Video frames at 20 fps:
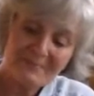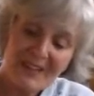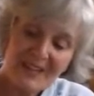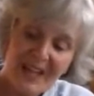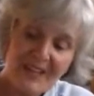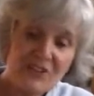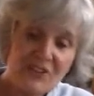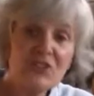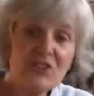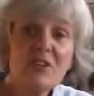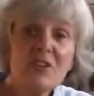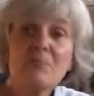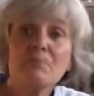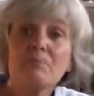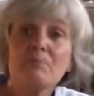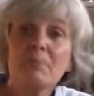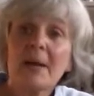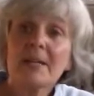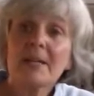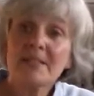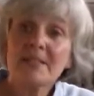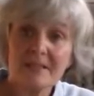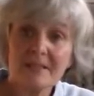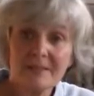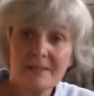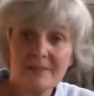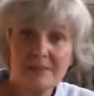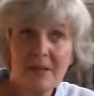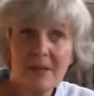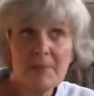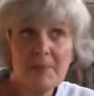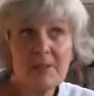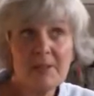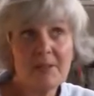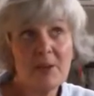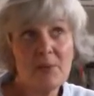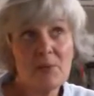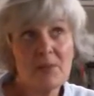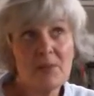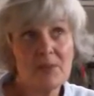And she's better. I mean,
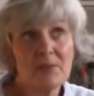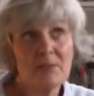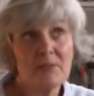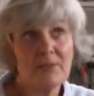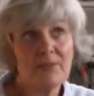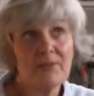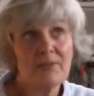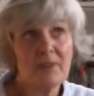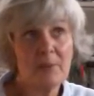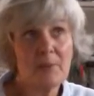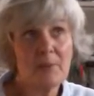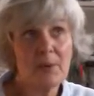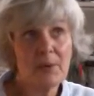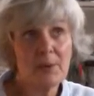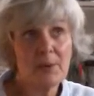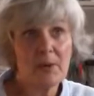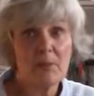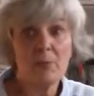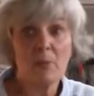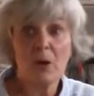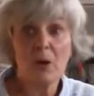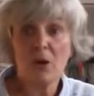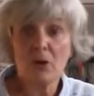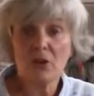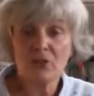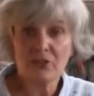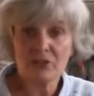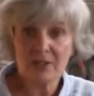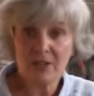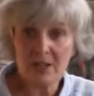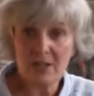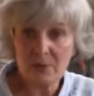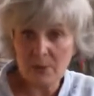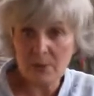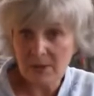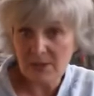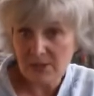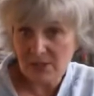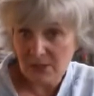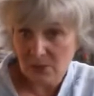that was in February or March, and now we're
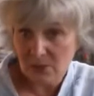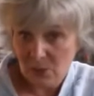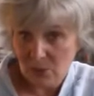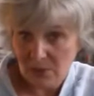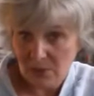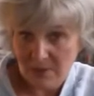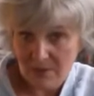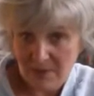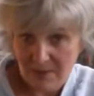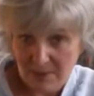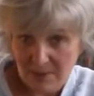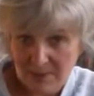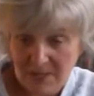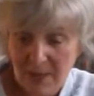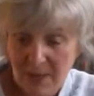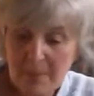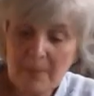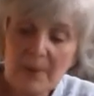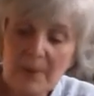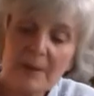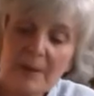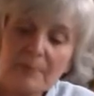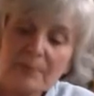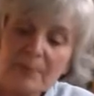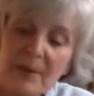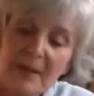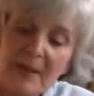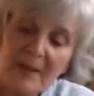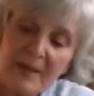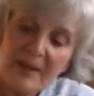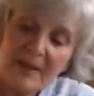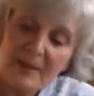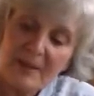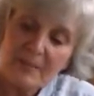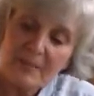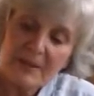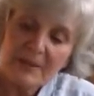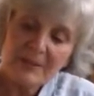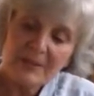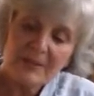into August, September.
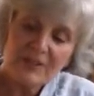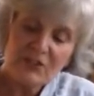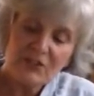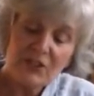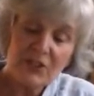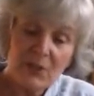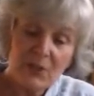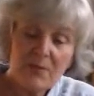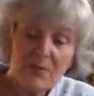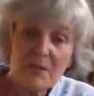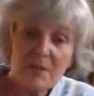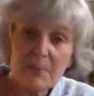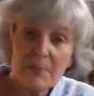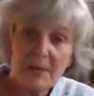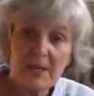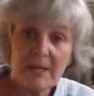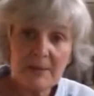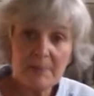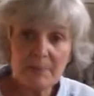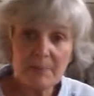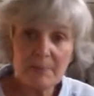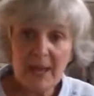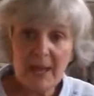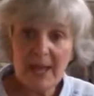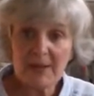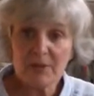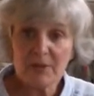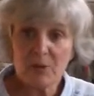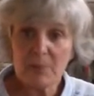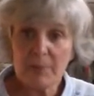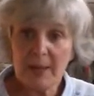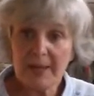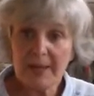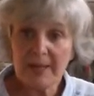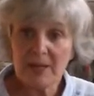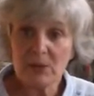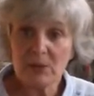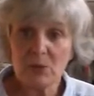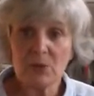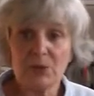But she used to be head of the
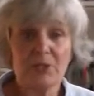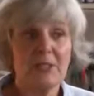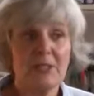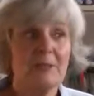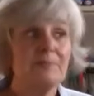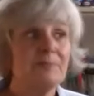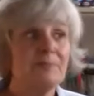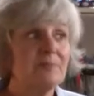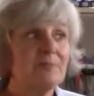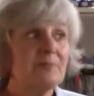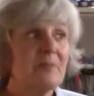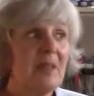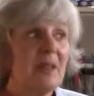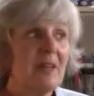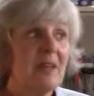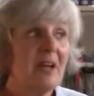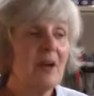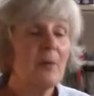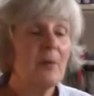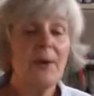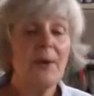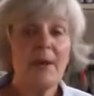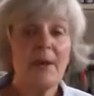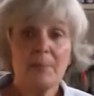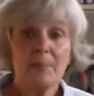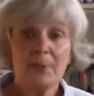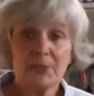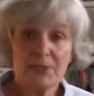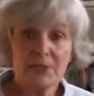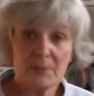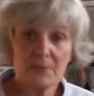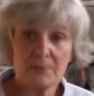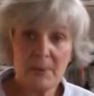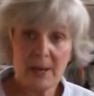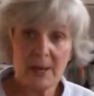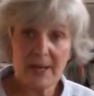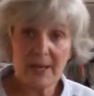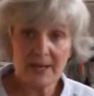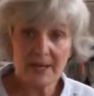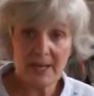pecking order. And when I put her
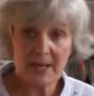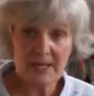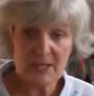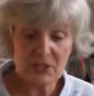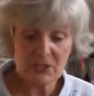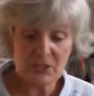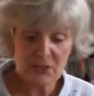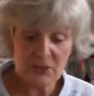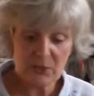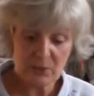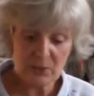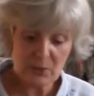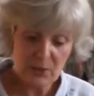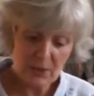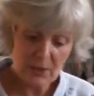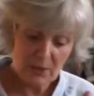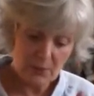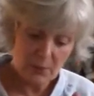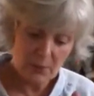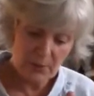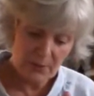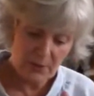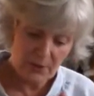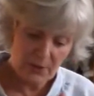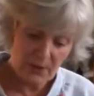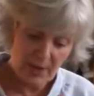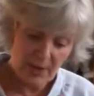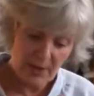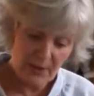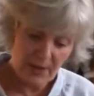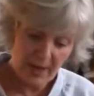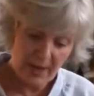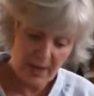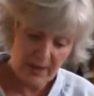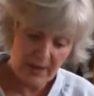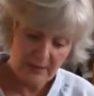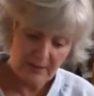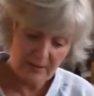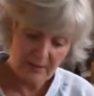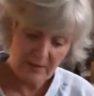back into with the other
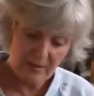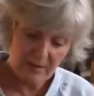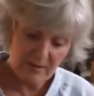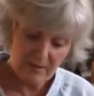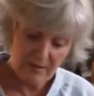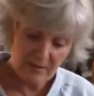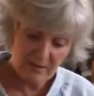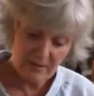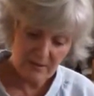hens,